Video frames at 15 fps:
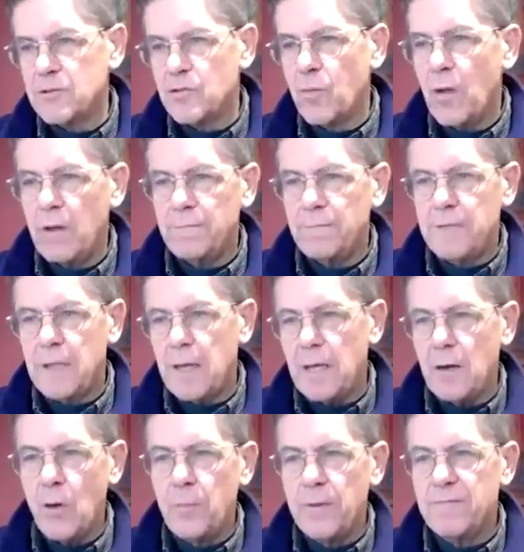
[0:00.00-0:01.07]
12-day
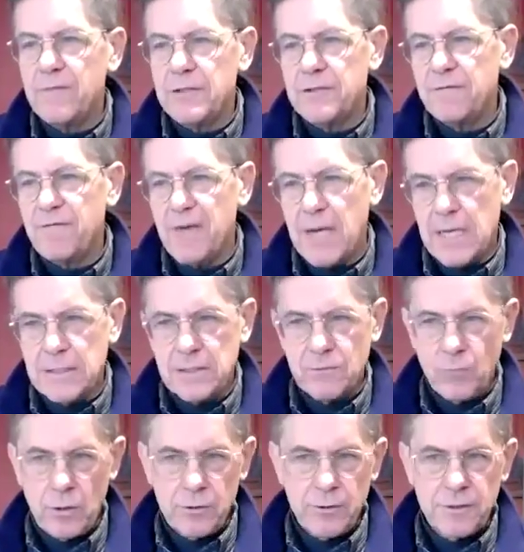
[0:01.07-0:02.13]
open vision fast,
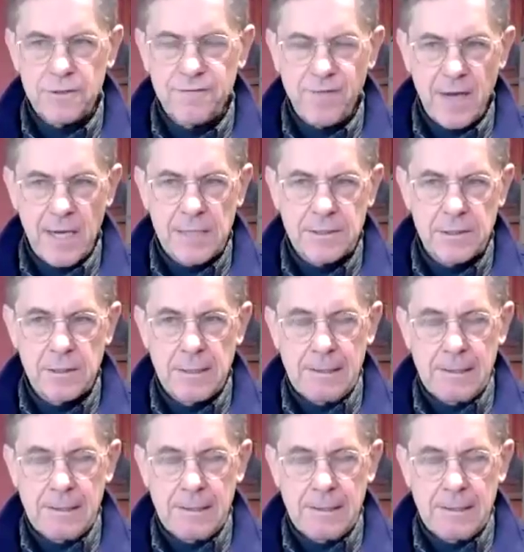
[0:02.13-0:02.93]
wilderness fast.